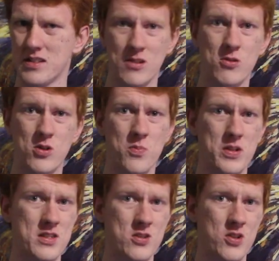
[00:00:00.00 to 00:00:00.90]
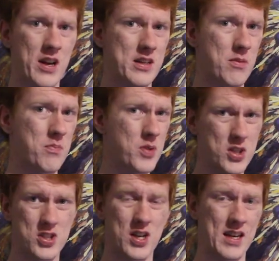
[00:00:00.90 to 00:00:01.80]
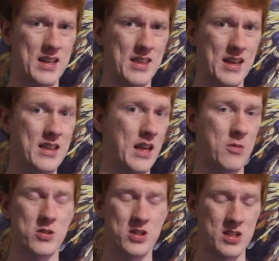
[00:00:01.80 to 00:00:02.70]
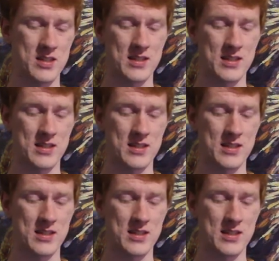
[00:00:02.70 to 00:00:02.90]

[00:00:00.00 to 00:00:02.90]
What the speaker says: YouTube wasn't trying to push anything, they were just